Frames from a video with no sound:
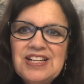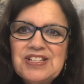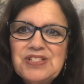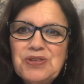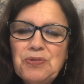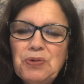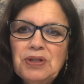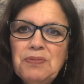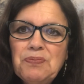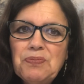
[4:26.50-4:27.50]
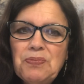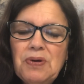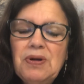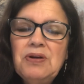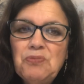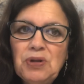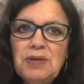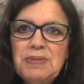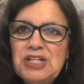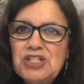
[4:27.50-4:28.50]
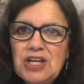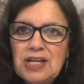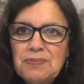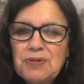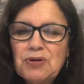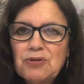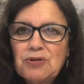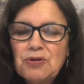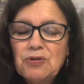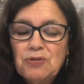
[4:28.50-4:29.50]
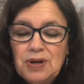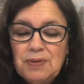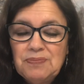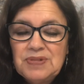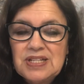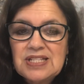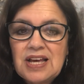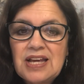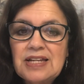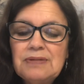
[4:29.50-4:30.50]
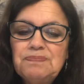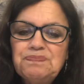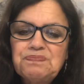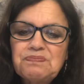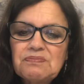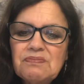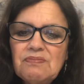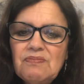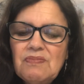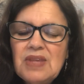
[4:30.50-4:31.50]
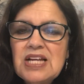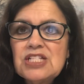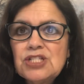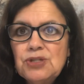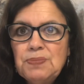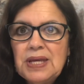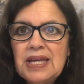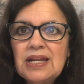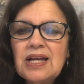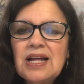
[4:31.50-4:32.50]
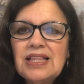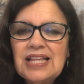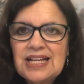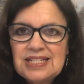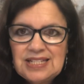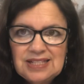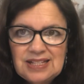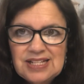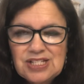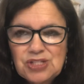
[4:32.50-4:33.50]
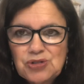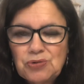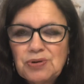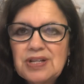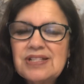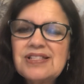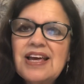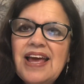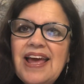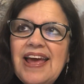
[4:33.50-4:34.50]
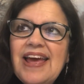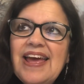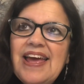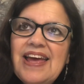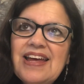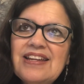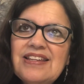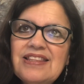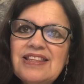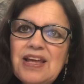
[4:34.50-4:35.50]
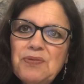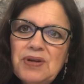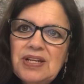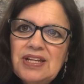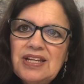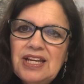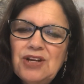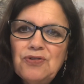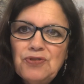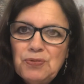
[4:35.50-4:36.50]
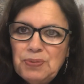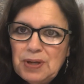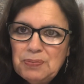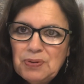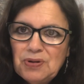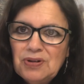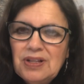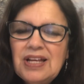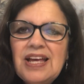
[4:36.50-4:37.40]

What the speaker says: So the Wilhelm and Jacob Grimm decided to begin collecting these stories. And they would interview people,